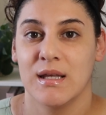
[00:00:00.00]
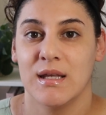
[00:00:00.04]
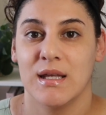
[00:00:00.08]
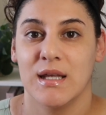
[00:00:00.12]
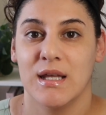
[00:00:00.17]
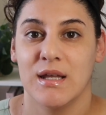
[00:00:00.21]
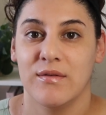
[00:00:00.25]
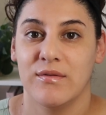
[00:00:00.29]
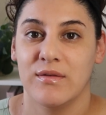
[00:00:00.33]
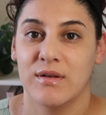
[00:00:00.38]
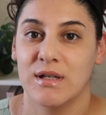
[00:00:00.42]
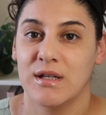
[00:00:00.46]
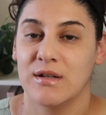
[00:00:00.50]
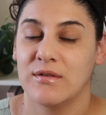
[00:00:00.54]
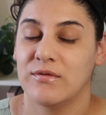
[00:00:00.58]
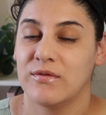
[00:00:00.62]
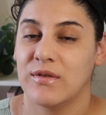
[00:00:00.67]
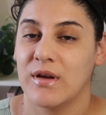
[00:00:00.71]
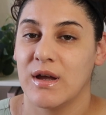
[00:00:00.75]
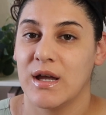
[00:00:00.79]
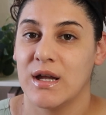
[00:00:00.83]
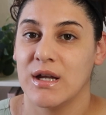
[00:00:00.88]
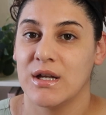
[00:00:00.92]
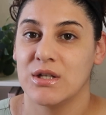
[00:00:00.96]
Even if
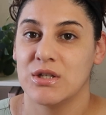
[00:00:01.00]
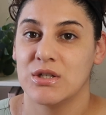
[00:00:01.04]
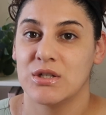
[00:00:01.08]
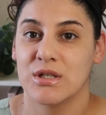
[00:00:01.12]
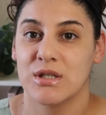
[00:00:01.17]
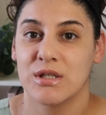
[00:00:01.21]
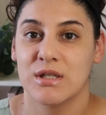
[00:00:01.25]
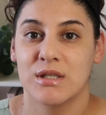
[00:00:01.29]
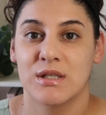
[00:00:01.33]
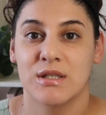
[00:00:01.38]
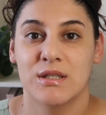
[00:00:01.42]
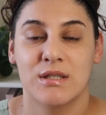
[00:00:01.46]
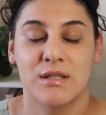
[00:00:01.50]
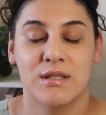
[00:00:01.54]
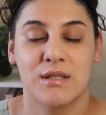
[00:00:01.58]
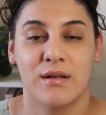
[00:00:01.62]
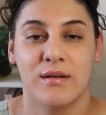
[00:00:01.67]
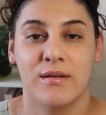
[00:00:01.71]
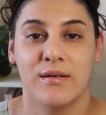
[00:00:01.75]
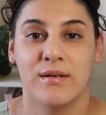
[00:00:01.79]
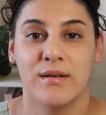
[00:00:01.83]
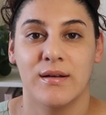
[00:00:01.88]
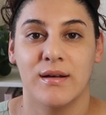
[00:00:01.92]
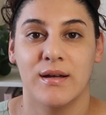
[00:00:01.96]
I just
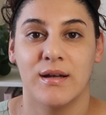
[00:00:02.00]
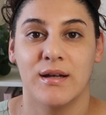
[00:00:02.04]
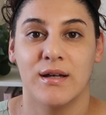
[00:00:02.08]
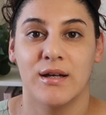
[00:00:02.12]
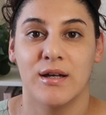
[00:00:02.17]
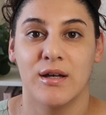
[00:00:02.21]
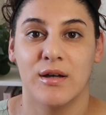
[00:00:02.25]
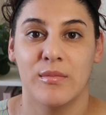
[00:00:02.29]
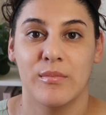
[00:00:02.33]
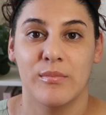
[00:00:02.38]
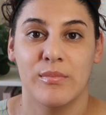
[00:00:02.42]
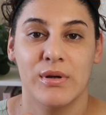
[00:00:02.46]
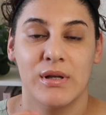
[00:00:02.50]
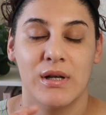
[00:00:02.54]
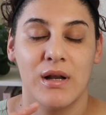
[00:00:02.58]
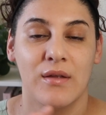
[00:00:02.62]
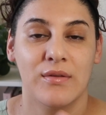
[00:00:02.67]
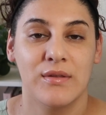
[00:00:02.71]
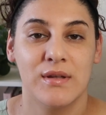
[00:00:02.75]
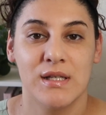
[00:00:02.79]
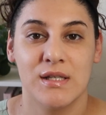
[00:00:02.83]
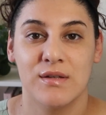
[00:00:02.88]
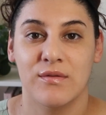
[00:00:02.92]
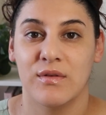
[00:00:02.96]
put
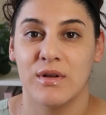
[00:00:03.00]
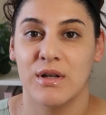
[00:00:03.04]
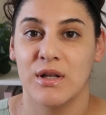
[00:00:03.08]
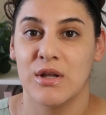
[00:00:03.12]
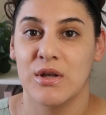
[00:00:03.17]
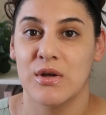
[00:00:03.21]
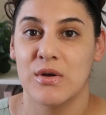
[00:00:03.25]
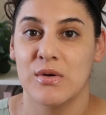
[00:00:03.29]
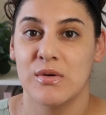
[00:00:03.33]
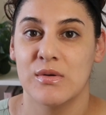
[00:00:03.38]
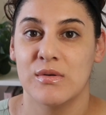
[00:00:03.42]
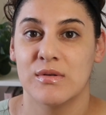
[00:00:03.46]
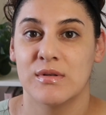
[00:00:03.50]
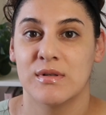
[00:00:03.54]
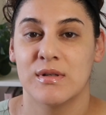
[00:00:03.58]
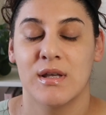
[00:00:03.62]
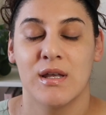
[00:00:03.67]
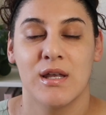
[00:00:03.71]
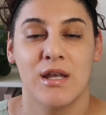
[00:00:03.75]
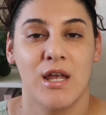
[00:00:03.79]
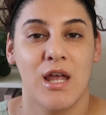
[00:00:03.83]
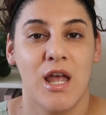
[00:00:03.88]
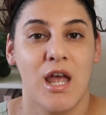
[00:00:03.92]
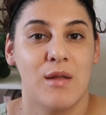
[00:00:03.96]
out these videos
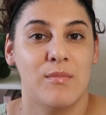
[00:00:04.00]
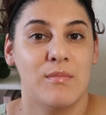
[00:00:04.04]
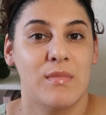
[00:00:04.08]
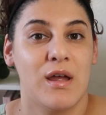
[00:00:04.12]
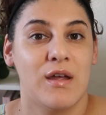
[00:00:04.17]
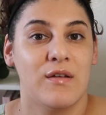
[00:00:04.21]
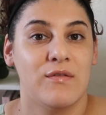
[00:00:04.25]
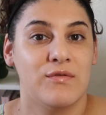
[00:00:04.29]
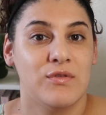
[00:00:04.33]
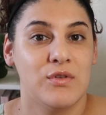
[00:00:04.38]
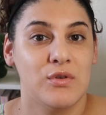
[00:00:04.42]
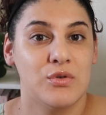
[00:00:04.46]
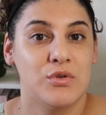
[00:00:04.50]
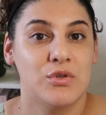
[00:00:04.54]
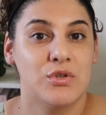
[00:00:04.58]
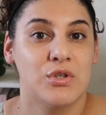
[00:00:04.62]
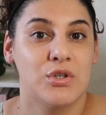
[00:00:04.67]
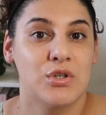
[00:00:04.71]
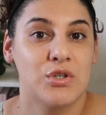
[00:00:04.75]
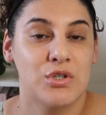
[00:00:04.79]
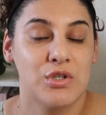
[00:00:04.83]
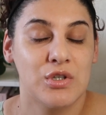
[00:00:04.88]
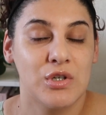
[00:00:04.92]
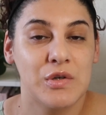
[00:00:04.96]
and my
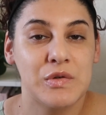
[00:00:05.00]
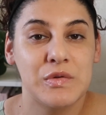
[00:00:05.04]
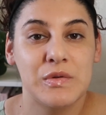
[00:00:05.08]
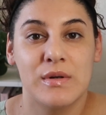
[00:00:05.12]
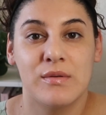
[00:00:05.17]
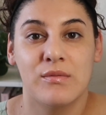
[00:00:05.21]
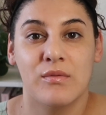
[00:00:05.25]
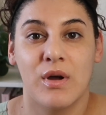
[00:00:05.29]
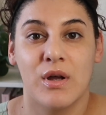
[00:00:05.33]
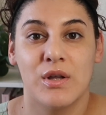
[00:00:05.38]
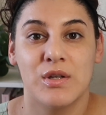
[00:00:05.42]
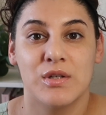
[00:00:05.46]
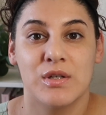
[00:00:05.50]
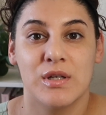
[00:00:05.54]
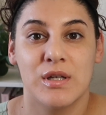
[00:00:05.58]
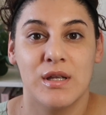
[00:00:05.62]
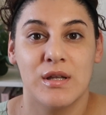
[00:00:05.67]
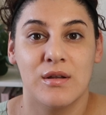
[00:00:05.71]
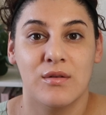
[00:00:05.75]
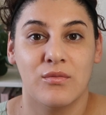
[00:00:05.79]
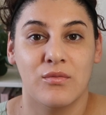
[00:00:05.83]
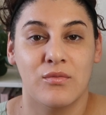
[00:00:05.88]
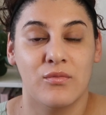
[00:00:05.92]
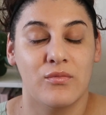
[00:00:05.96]
future children watch
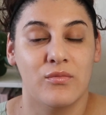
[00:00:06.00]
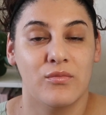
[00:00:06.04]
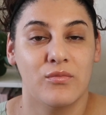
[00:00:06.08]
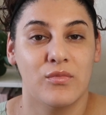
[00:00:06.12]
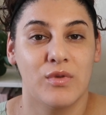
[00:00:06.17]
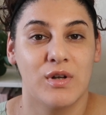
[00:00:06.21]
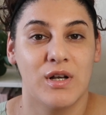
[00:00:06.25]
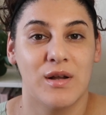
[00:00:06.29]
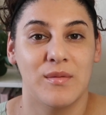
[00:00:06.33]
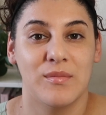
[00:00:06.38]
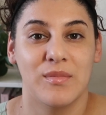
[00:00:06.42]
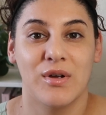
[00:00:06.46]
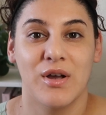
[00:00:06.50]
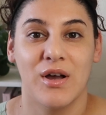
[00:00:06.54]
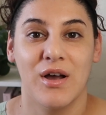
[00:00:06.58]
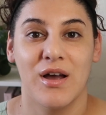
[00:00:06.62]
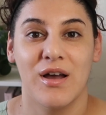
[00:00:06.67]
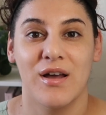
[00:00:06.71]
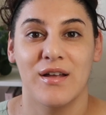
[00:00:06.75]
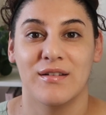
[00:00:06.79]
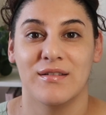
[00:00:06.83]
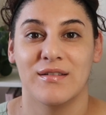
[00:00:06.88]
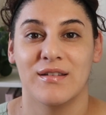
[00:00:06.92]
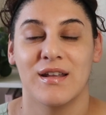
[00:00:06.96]
it when I'm
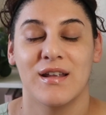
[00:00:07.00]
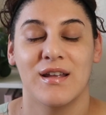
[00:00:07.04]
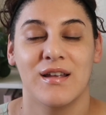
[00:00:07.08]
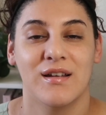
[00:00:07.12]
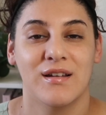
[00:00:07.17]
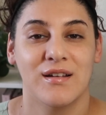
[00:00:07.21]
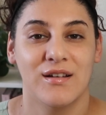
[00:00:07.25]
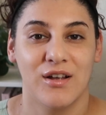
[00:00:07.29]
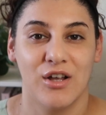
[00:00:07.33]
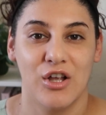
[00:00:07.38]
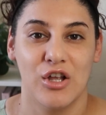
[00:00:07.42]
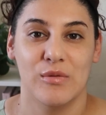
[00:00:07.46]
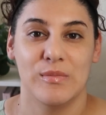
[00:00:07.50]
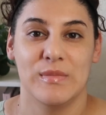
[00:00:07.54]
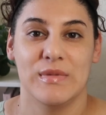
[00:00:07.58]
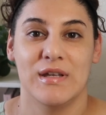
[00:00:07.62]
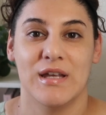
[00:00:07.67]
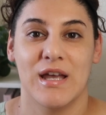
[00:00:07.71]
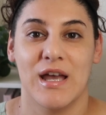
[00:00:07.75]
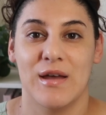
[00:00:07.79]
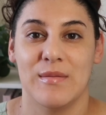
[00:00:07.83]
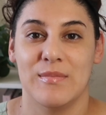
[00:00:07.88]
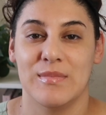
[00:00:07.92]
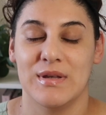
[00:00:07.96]
gone, I'll be
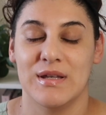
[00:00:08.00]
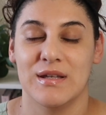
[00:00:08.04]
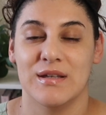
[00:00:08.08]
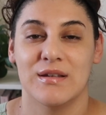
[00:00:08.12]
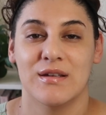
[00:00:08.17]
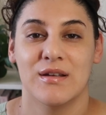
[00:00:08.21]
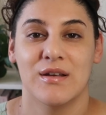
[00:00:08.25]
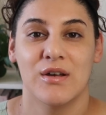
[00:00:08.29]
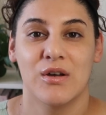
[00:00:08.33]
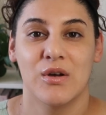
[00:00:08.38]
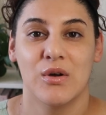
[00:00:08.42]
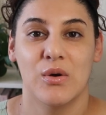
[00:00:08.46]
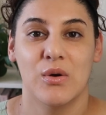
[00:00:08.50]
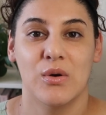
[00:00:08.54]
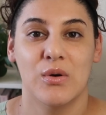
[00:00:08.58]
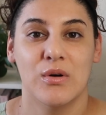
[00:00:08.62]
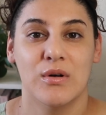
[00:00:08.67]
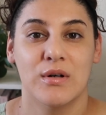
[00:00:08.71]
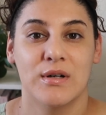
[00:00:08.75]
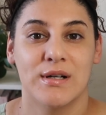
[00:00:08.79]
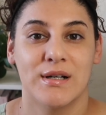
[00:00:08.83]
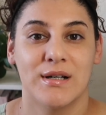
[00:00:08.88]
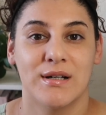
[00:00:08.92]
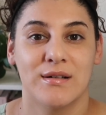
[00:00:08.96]
happy.
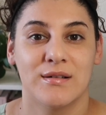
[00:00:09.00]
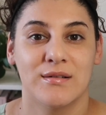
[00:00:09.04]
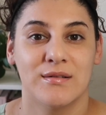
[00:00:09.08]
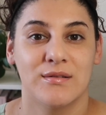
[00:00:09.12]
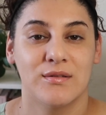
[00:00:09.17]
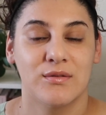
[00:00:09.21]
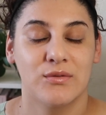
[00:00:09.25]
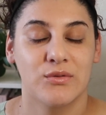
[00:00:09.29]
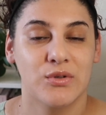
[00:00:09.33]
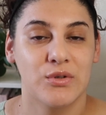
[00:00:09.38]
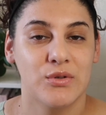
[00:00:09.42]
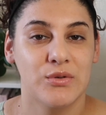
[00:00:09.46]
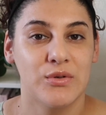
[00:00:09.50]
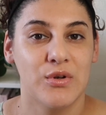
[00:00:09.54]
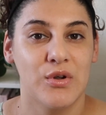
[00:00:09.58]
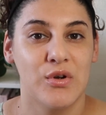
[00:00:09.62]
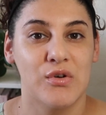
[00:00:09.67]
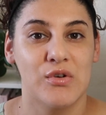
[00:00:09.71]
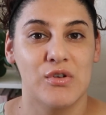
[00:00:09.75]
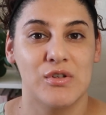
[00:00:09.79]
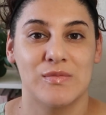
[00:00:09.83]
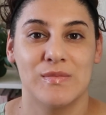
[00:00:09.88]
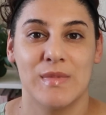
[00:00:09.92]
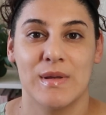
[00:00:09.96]
Or who
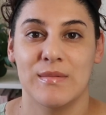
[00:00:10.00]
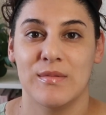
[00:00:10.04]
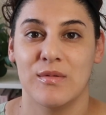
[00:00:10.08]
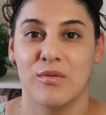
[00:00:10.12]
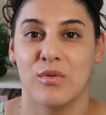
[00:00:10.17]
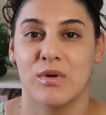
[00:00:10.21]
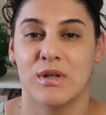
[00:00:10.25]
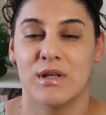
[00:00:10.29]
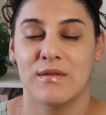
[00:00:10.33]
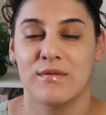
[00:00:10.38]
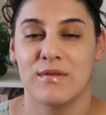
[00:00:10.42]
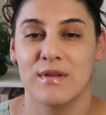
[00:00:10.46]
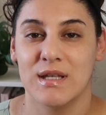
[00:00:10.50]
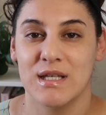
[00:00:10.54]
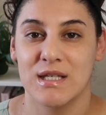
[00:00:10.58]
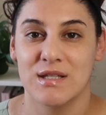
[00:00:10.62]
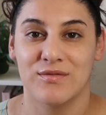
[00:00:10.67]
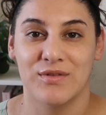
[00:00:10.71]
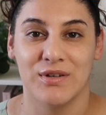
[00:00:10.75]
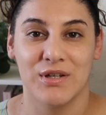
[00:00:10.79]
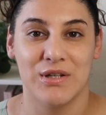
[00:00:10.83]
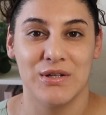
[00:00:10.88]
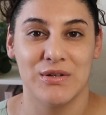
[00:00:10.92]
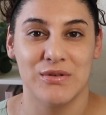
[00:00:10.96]
knows, maybe one of these
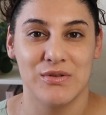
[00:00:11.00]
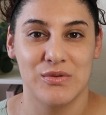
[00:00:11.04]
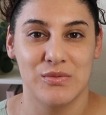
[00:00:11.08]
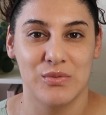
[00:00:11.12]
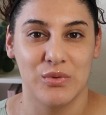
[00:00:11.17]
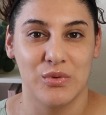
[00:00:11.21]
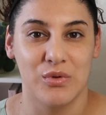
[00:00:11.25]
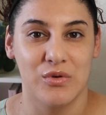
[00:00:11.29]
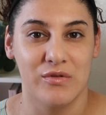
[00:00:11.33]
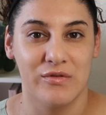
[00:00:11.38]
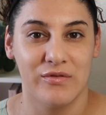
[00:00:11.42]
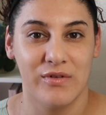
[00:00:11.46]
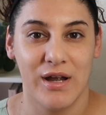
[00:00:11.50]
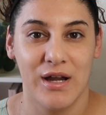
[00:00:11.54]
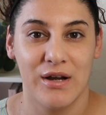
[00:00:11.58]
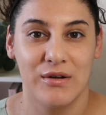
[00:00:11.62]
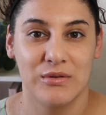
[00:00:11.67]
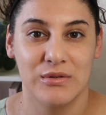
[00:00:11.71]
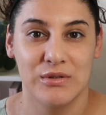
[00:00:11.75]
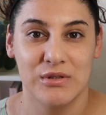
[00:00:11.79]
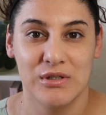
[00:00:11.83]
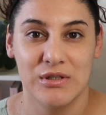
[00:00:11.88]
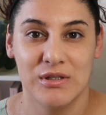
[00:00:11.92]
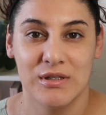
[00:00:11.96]
videos will go
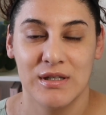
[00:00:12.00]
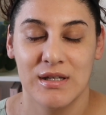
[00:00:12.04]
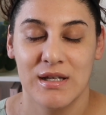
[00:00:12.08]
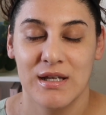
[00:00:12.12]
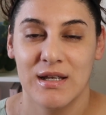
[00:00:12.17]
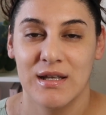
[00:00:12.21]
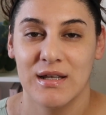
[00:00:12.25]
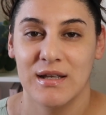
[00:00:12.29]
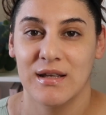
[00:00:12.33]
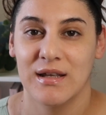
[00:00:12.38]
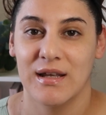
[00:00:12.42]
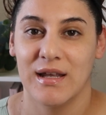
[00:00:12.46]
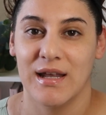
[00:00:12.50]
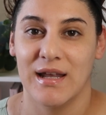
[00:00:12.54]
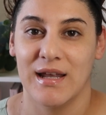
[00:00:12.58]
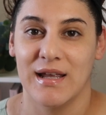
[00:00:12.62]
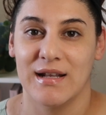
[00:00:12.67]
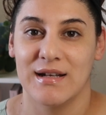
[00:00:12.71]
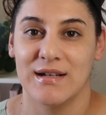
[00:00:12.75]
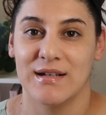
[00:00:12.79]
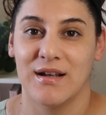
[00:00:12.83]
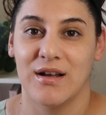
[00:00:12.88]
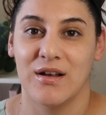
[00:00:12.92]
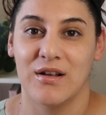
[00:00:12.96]
viral
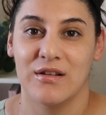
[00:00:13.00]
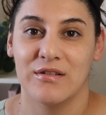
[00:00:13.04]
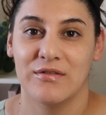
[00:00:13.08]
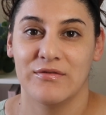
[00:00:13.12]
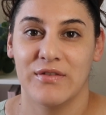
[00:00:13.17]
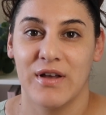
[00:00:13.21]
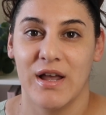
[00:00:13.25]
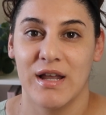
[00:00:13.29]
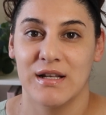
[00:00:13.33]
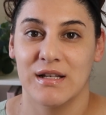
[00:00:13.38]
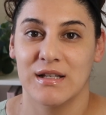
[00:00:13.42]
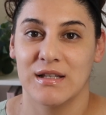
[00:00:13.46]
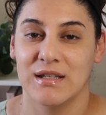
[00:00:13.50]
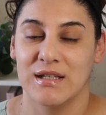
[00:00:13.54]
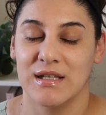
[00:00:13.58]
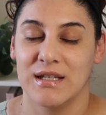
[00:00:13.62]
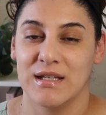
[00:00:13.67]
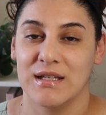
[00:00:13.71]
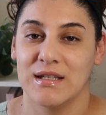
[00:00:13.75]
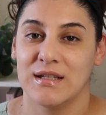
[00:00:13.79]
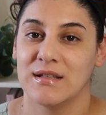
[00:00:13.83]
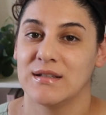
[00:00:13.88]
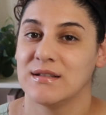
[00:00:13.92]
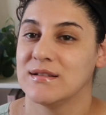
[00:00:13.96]
and I'll
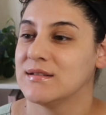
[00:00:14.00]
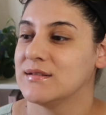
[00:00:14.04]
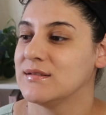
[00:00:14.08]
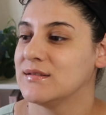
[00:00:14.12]
finally,